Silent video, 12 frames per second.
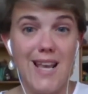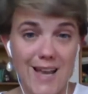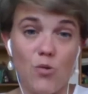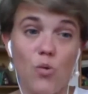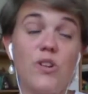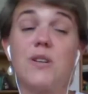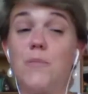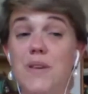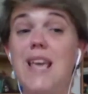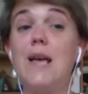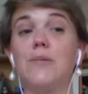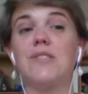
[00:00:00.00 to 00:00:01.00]
in order to
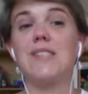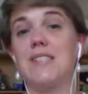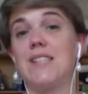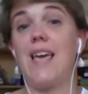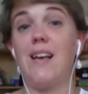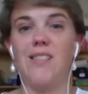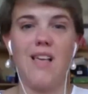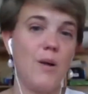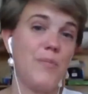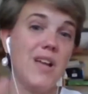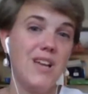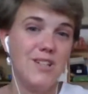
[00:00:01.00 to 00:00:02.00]
be able to scale
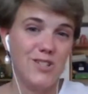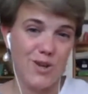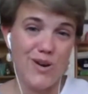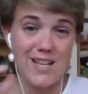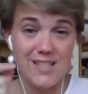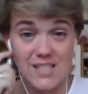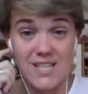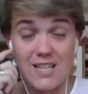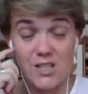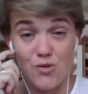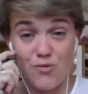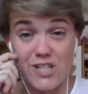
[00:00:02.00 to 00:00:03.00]
up, don't
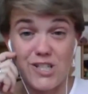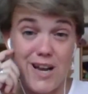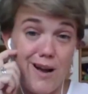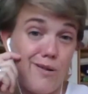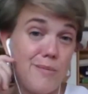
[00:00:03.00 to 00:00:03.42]
hesitate to reach out.